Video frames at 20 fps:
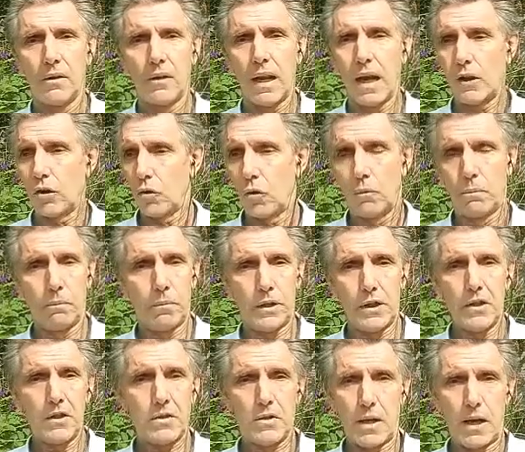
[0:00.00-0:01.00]
not
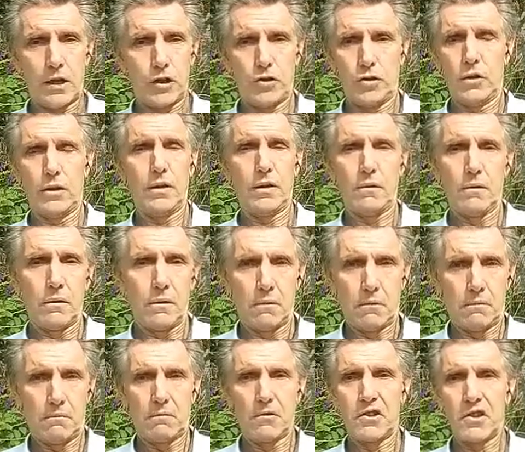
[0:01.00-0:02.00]
obese, actually
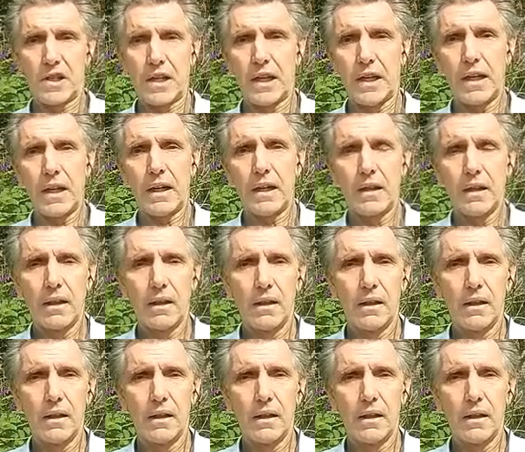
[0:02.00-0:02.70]
skinny,